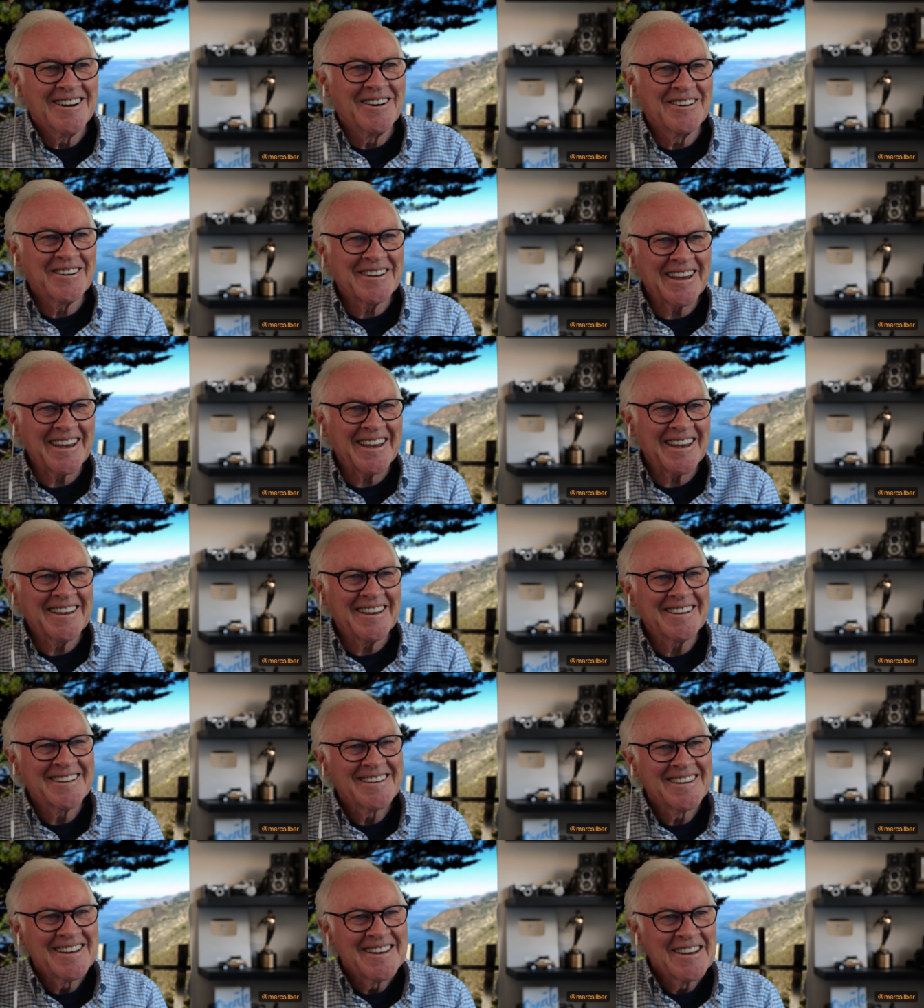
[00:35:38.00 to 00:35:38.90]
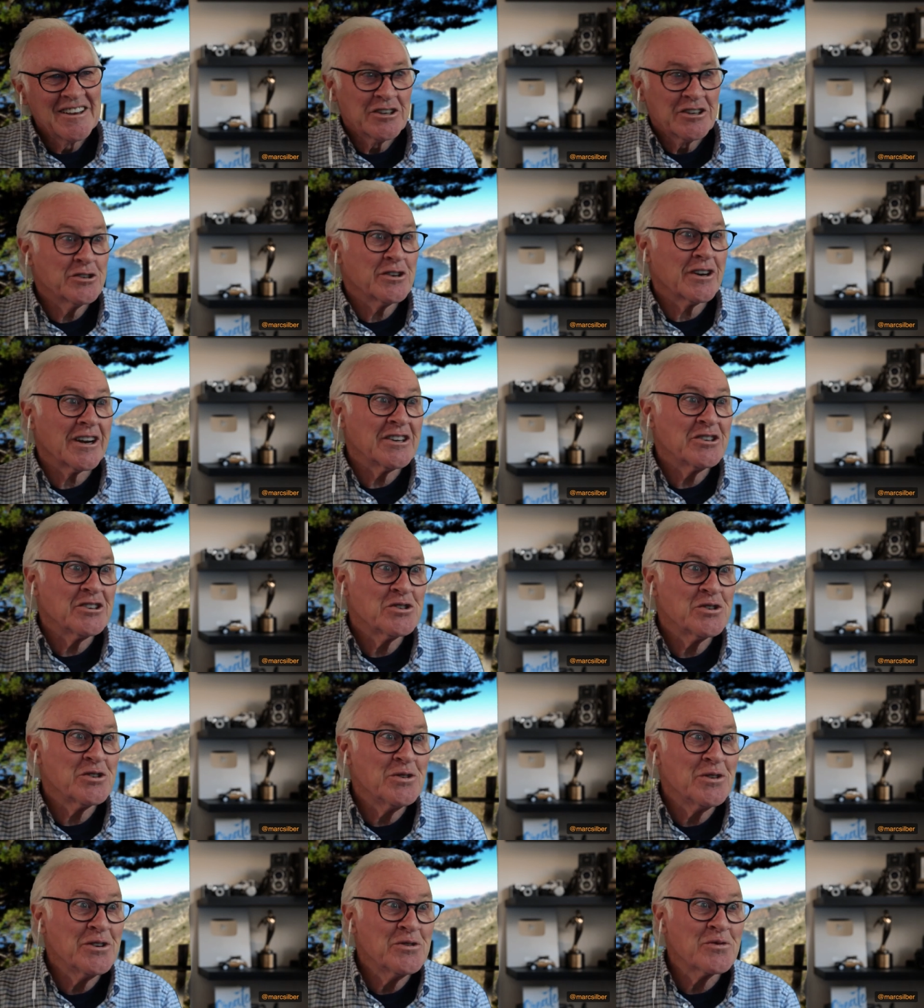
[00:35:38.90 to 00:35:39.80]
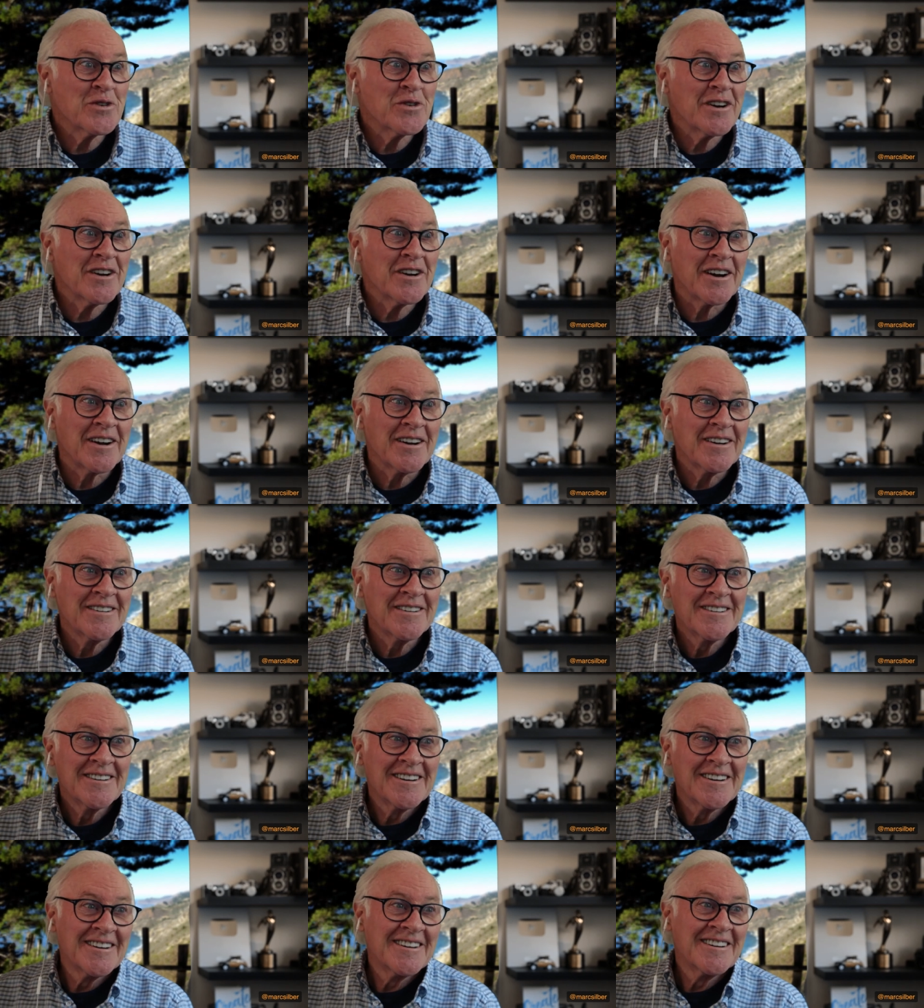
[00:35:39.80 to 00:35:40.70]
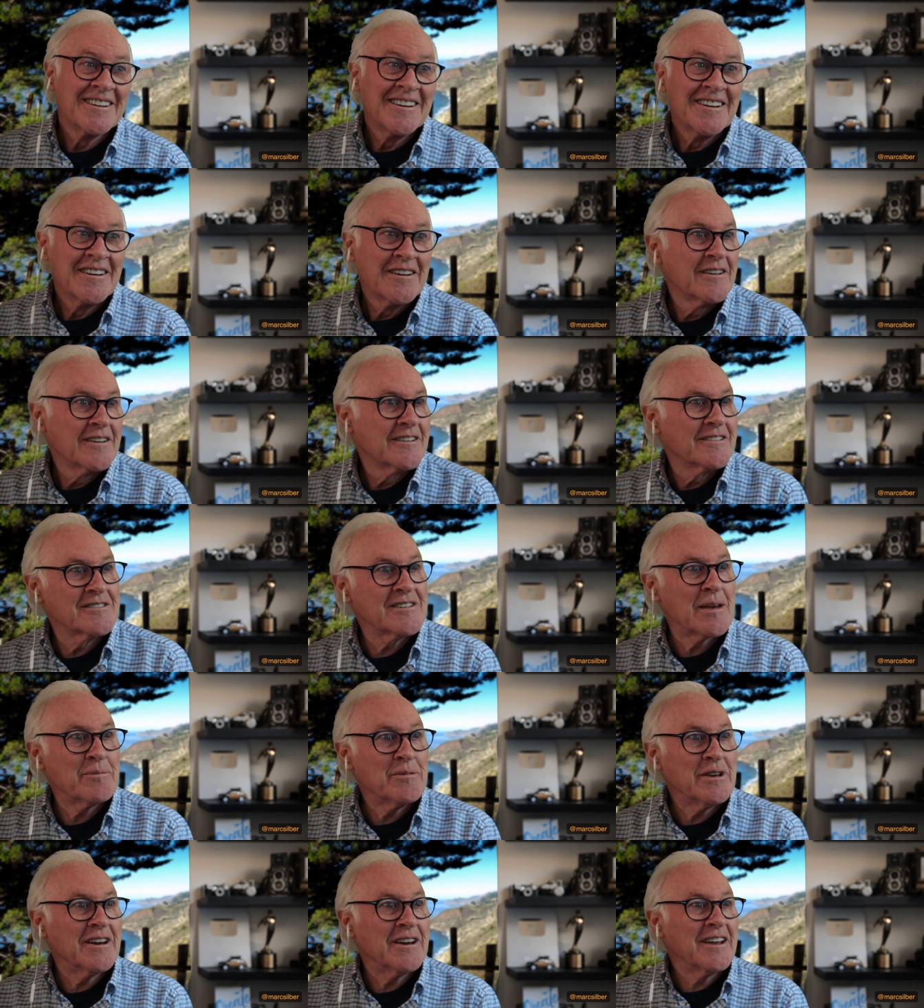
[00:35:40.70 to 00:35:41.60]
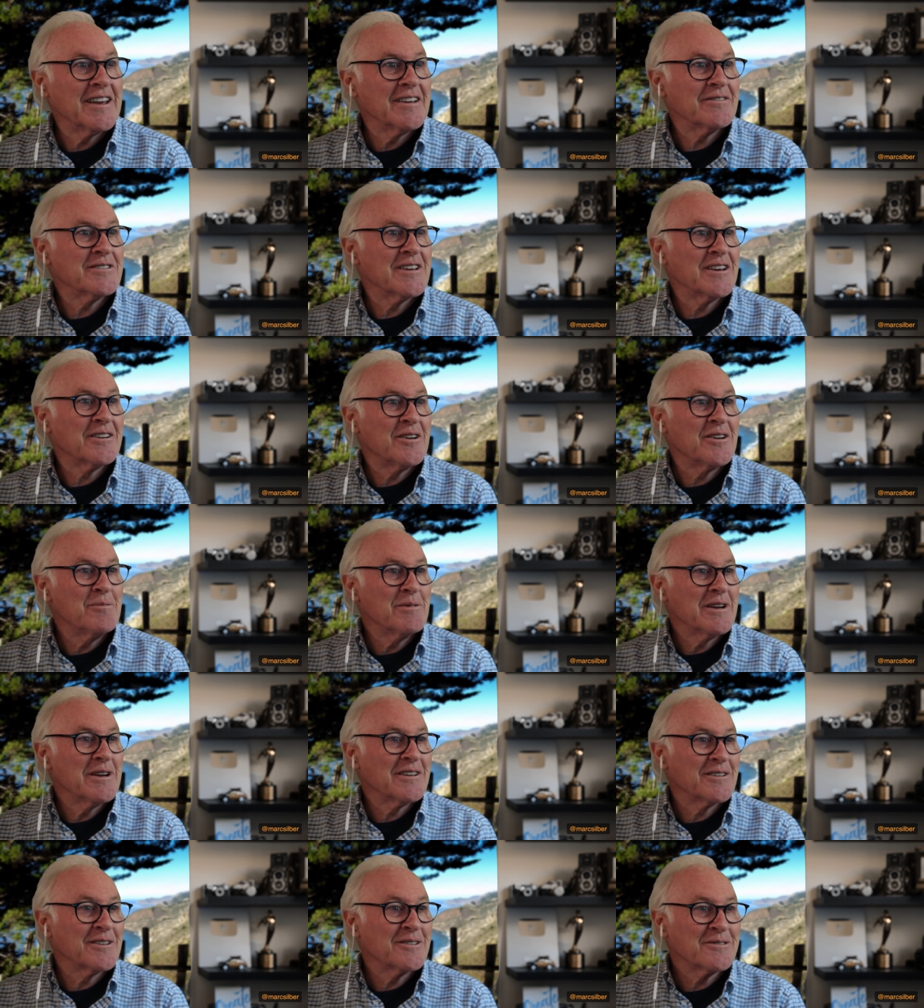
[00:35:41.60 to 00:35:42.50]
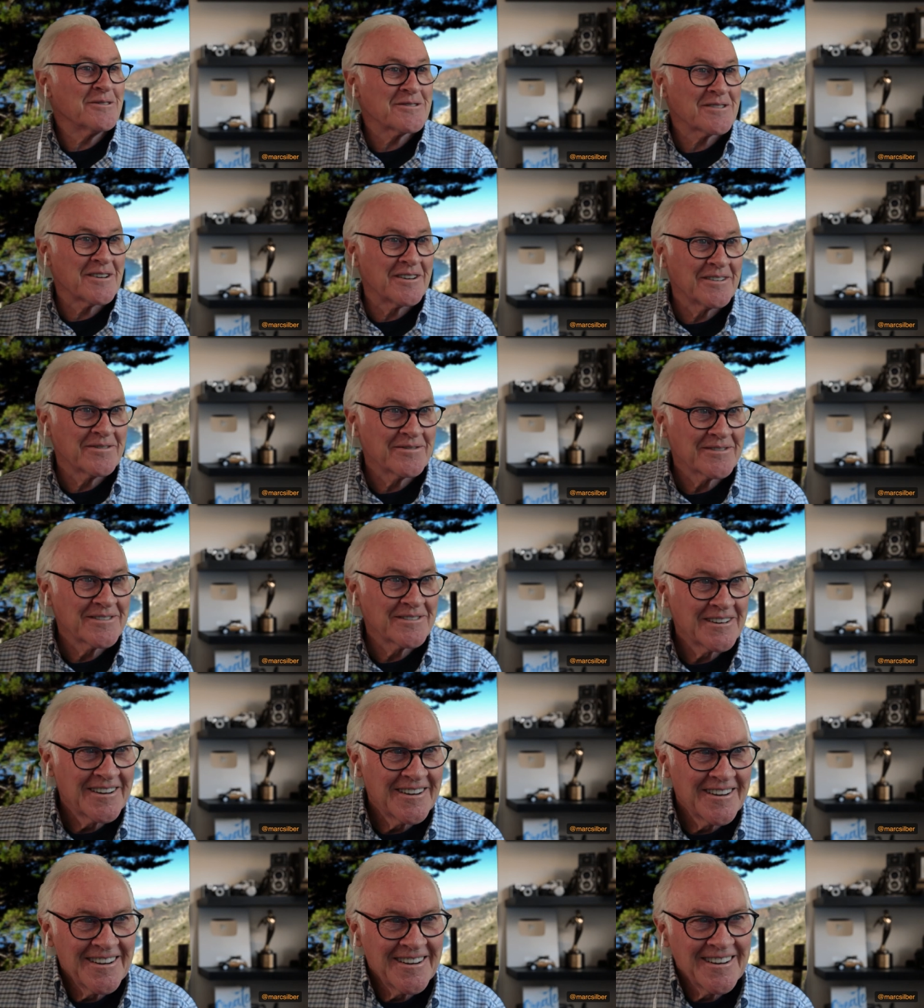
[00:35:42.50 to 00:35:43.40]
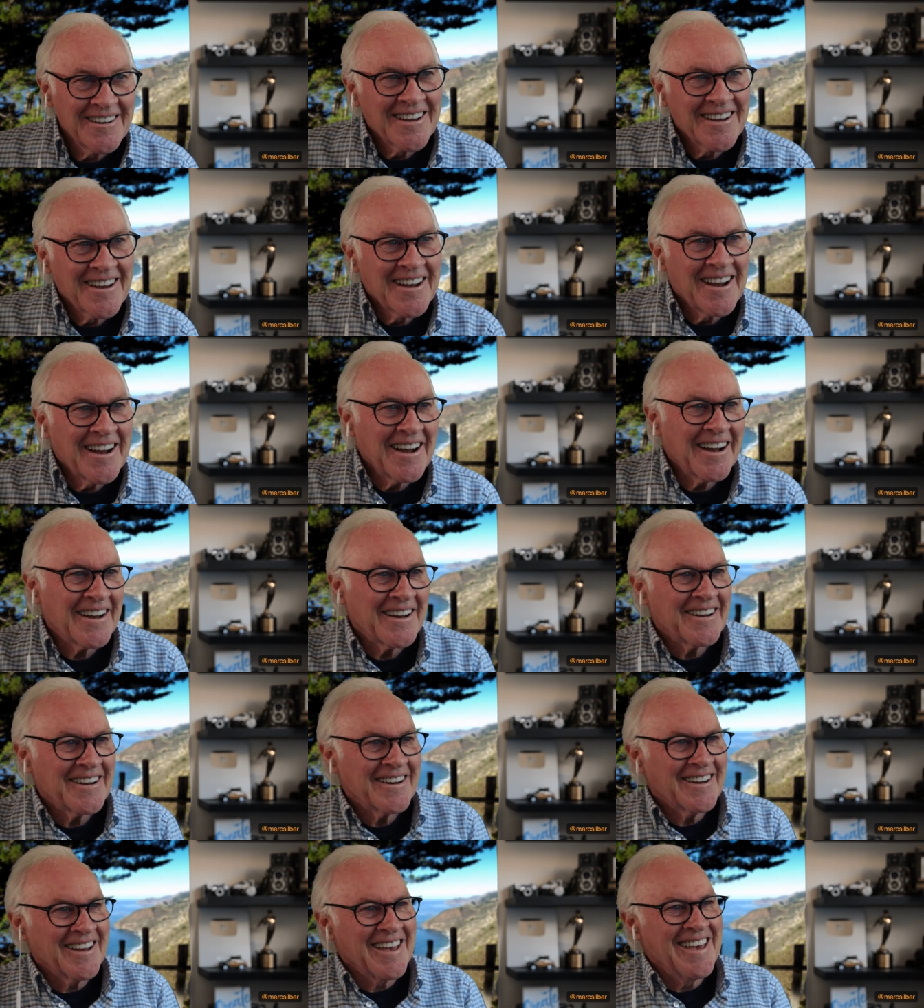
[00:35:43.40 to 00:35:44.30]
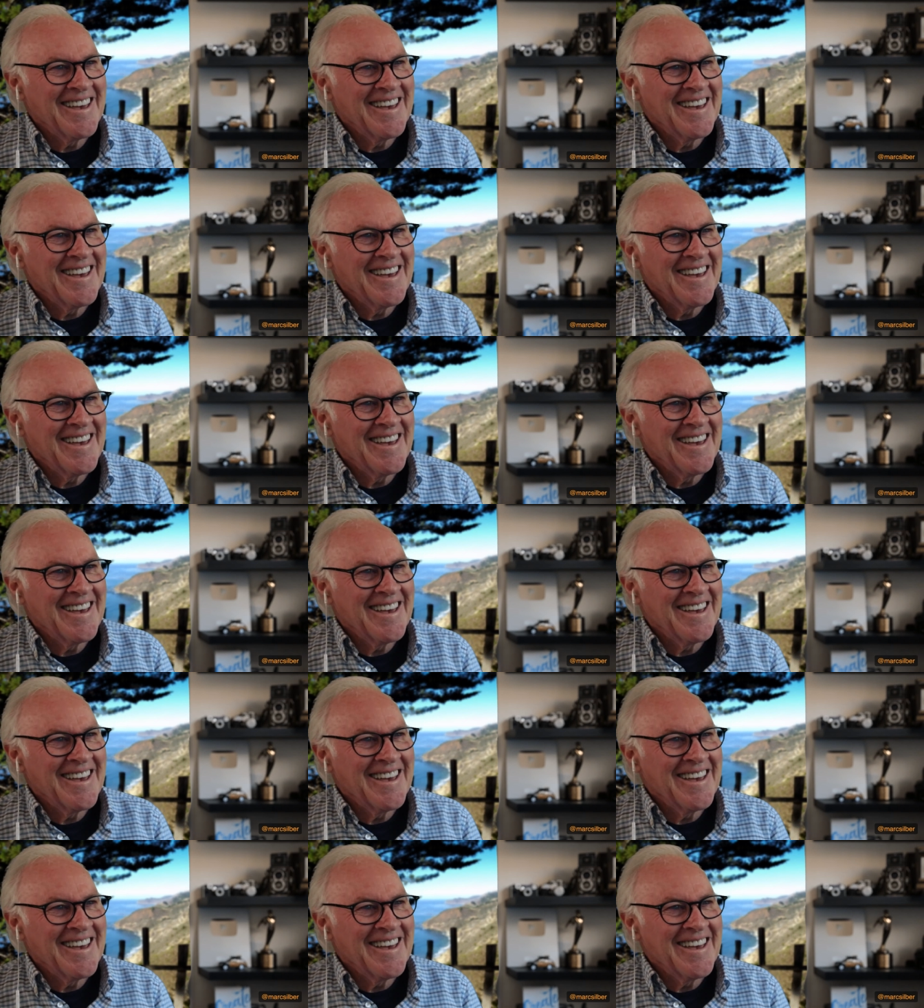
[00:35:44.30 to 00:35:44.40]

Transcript: Okay. Should I shoot in RAW? Does that mean I have to take all my clothes off? Uh,